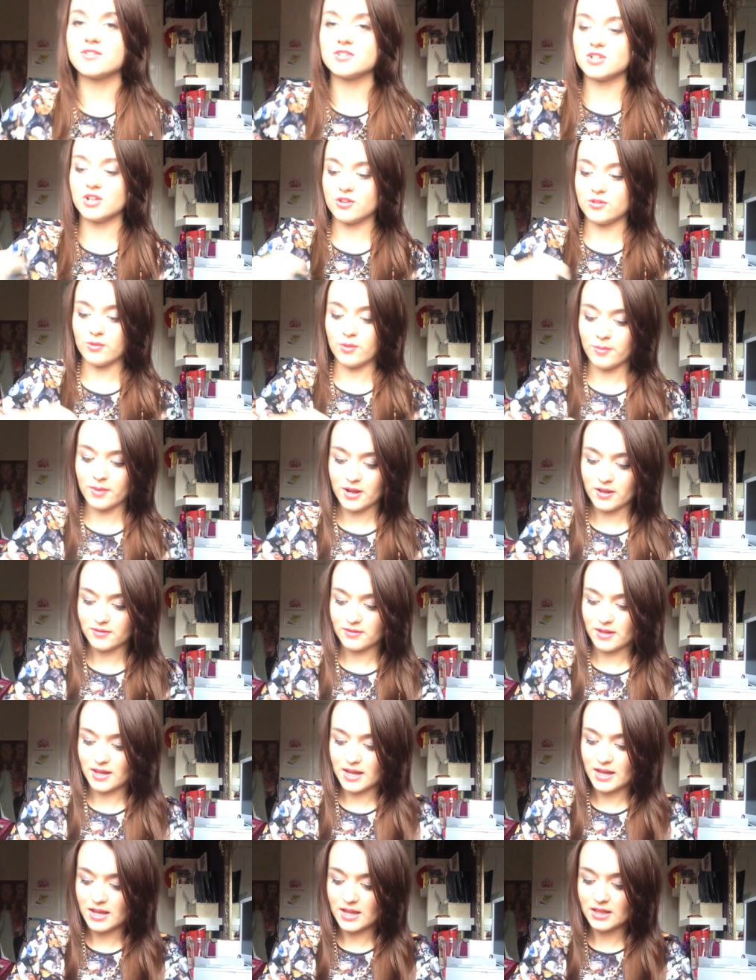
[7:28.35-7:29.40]
of shoes for my
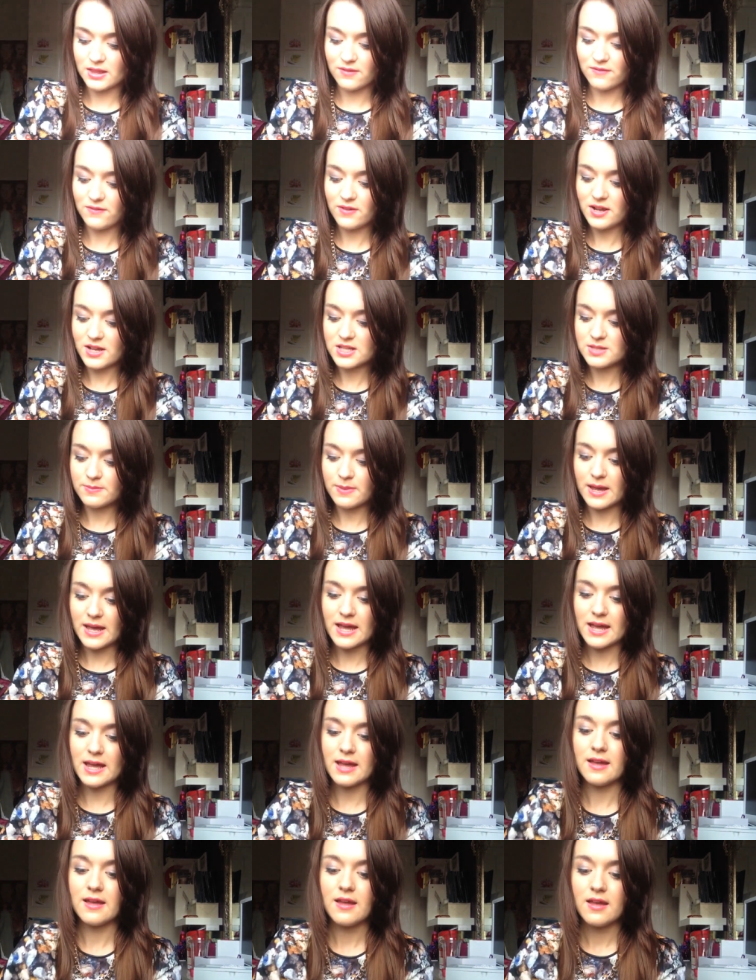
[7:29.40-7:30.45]
birthday, and the first
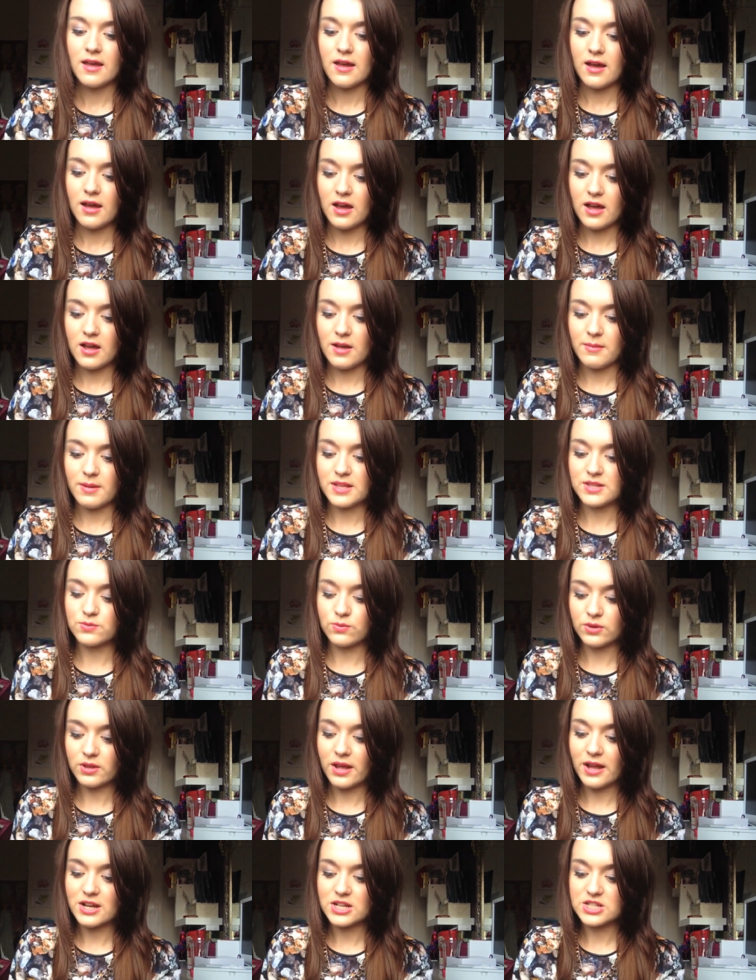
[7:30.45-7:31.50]
pair um, is
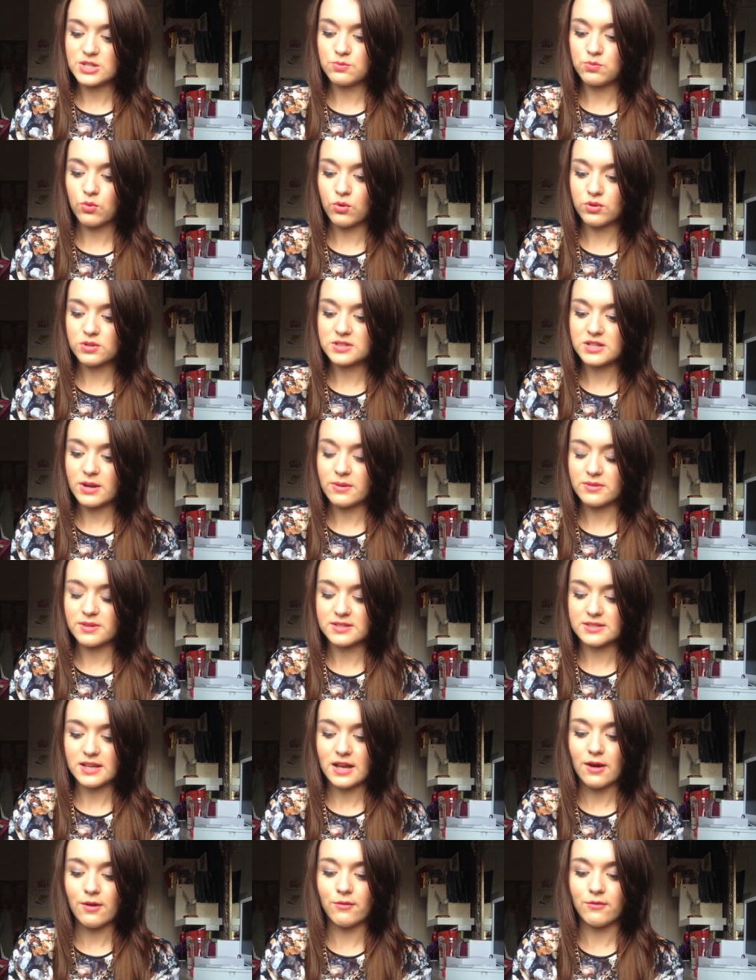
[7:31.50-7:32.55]
one that I actually wore today with
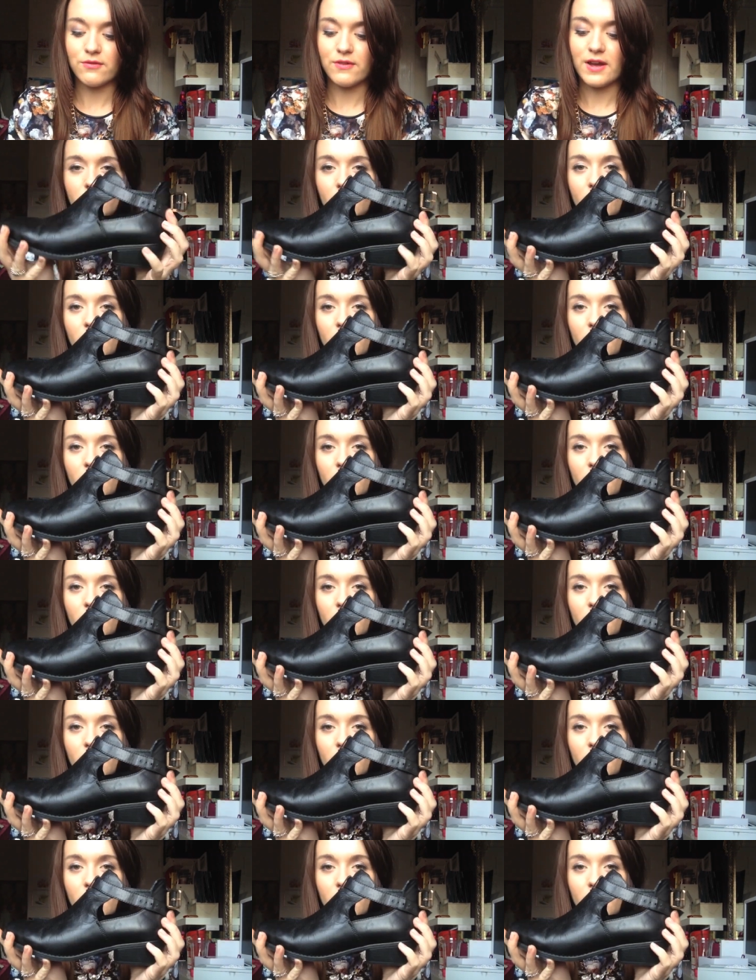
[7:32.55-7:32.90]
this outfit.